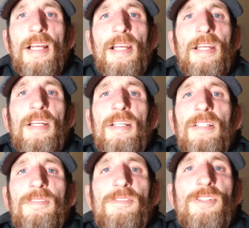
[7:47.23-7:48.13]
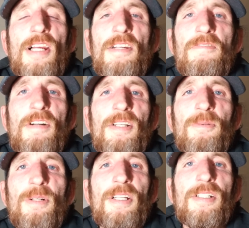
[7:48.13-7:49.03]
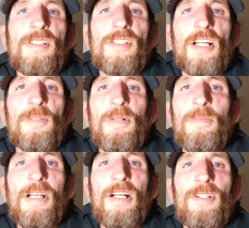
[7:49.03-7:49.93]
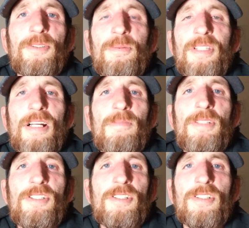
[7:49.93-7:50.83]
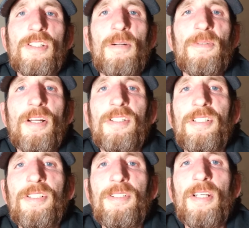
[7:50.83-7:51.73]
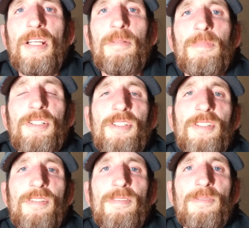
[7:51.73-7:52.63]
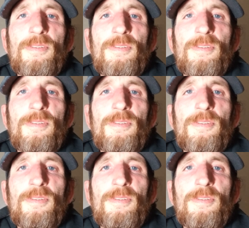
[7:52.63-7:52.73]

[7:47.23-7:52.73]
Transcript: and try and find a way to talk about my health without me just coming on here and bitching,